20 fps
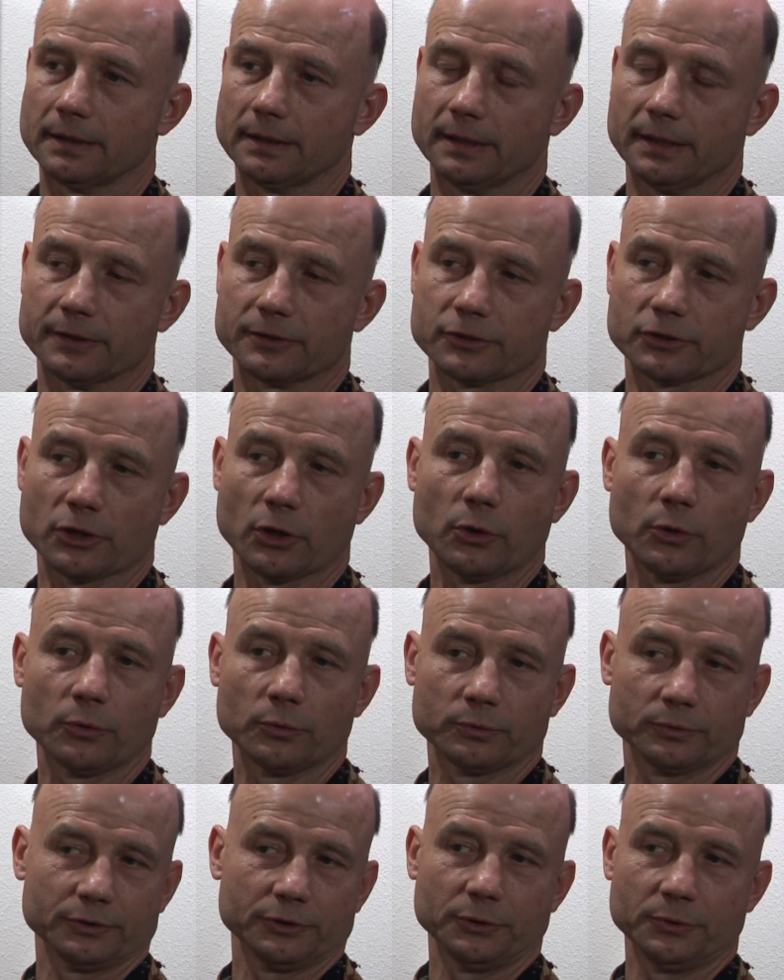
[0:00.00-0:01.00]
It's
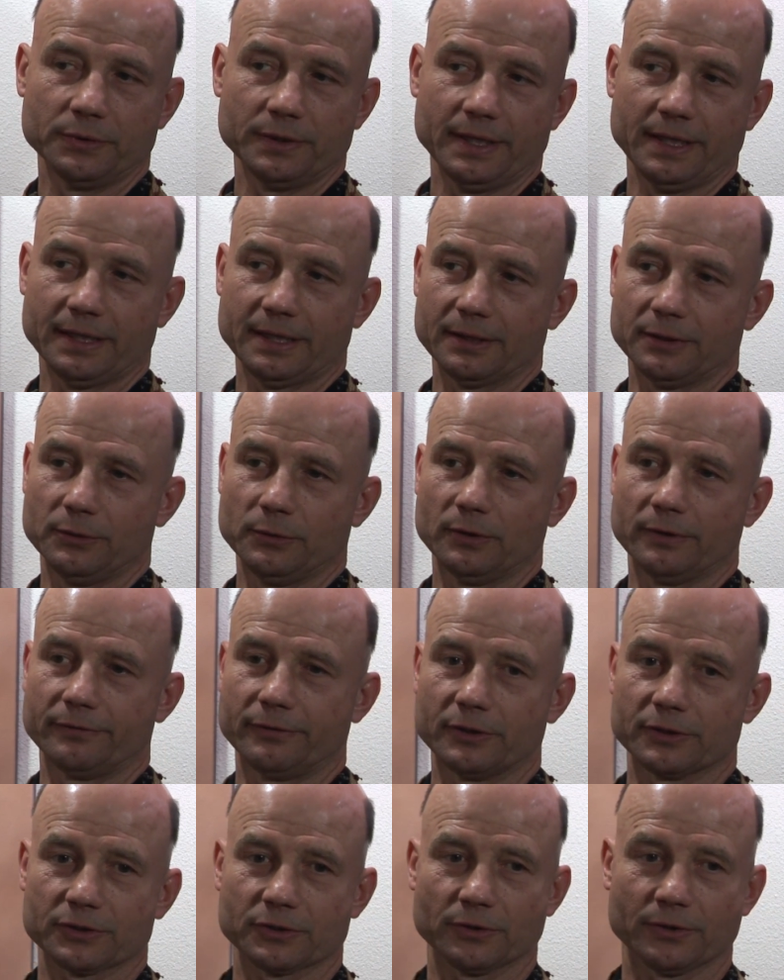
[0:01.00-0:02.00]
so unique and
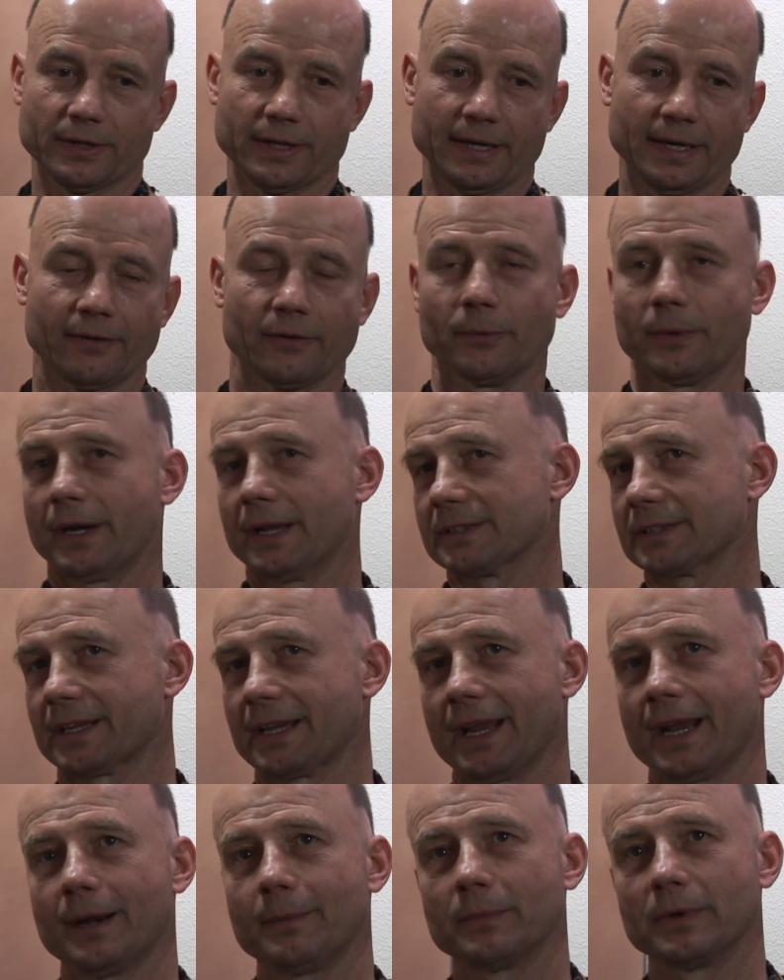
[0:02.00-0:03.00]
universal that everyone has a
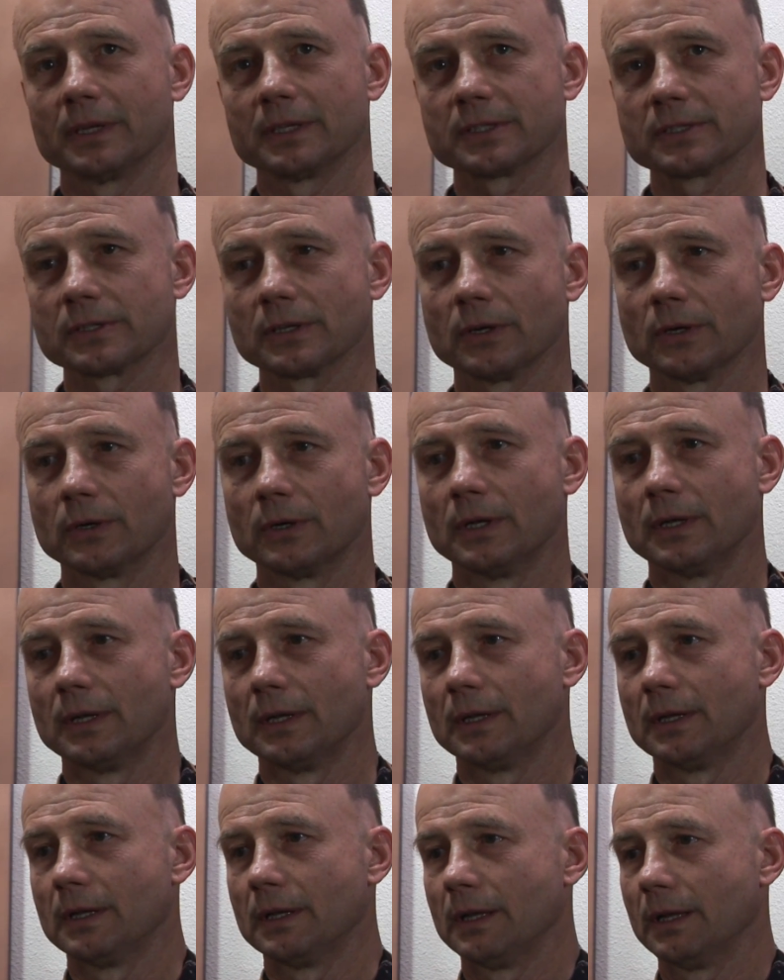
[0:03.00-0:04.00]
camera. So.
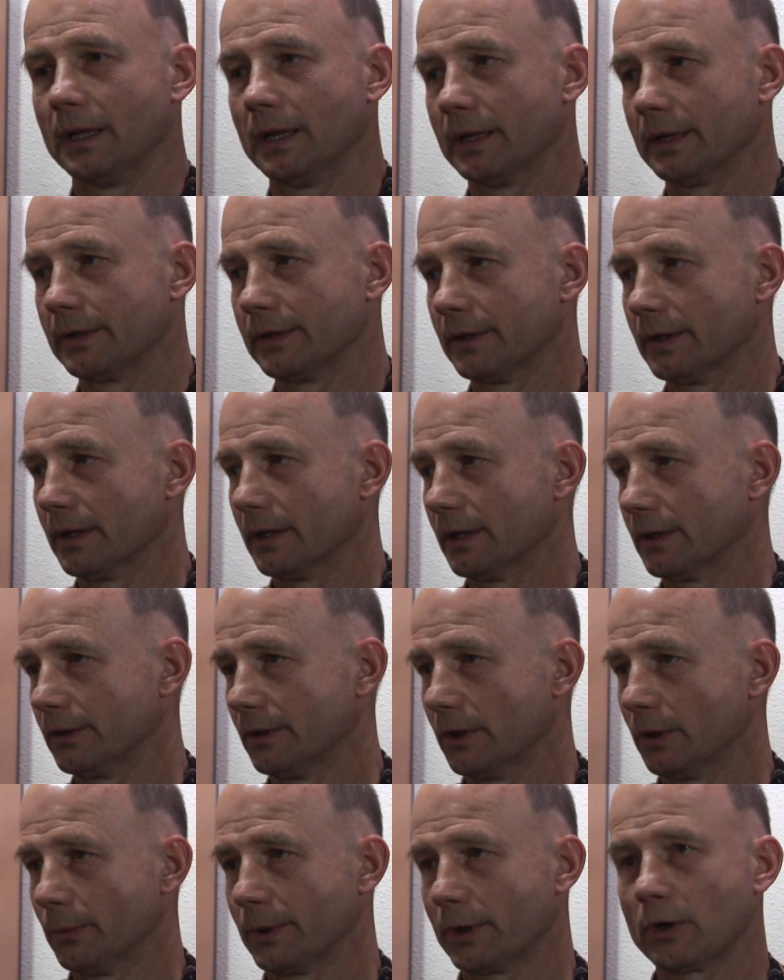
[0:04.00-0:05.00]
And
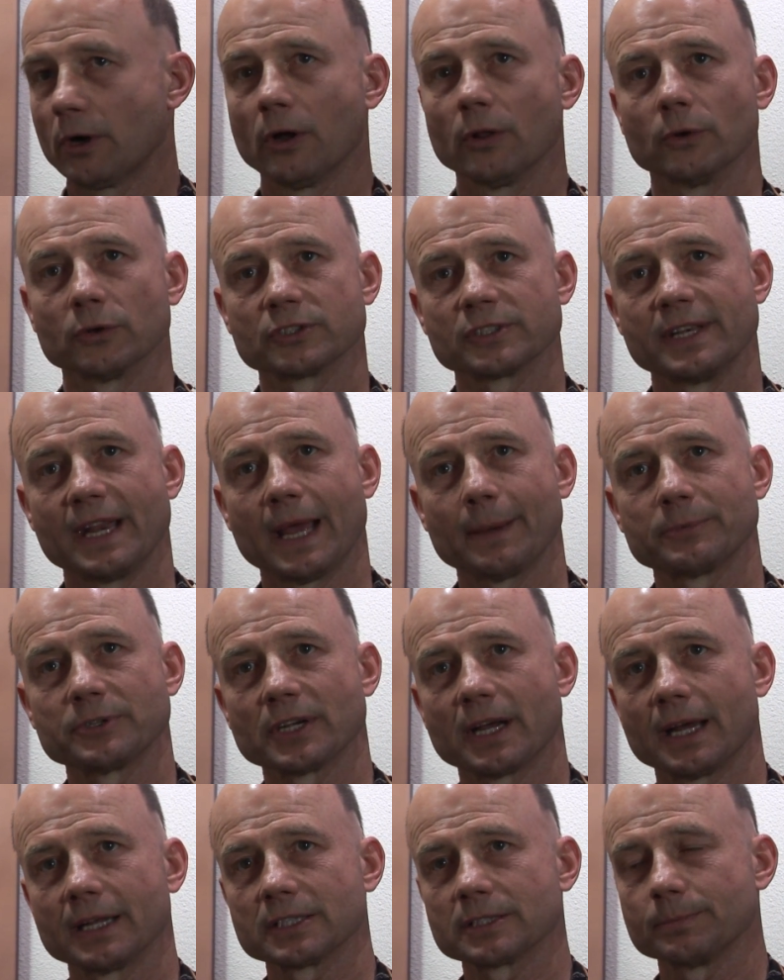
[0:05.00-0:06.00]
you know, we call those
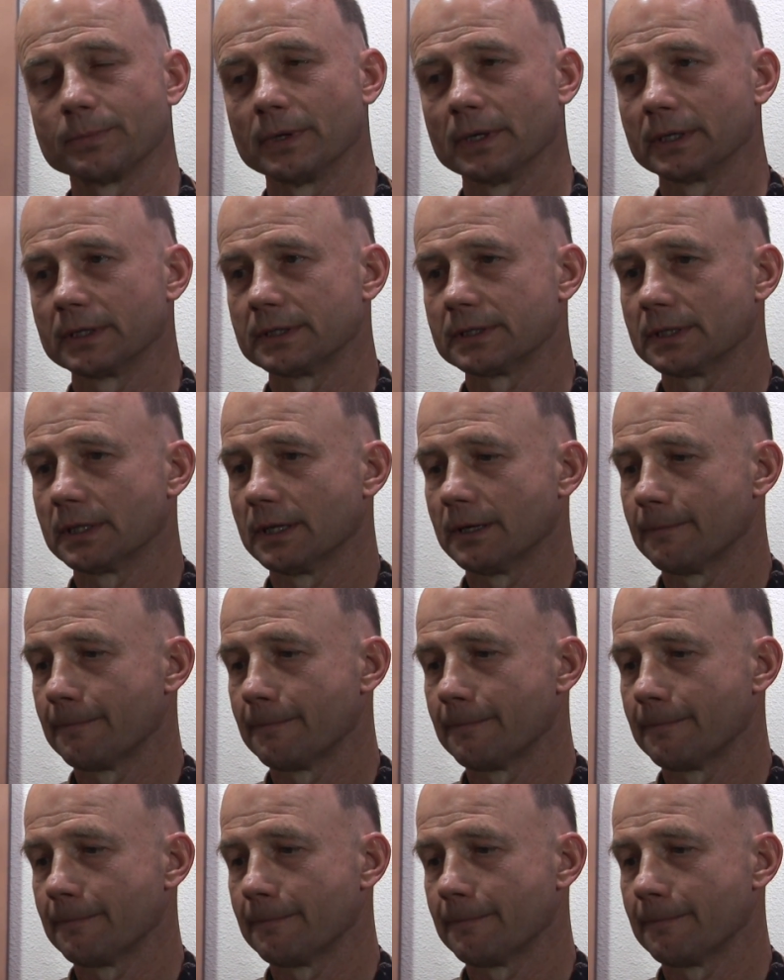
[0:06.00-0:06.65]
snapshots, but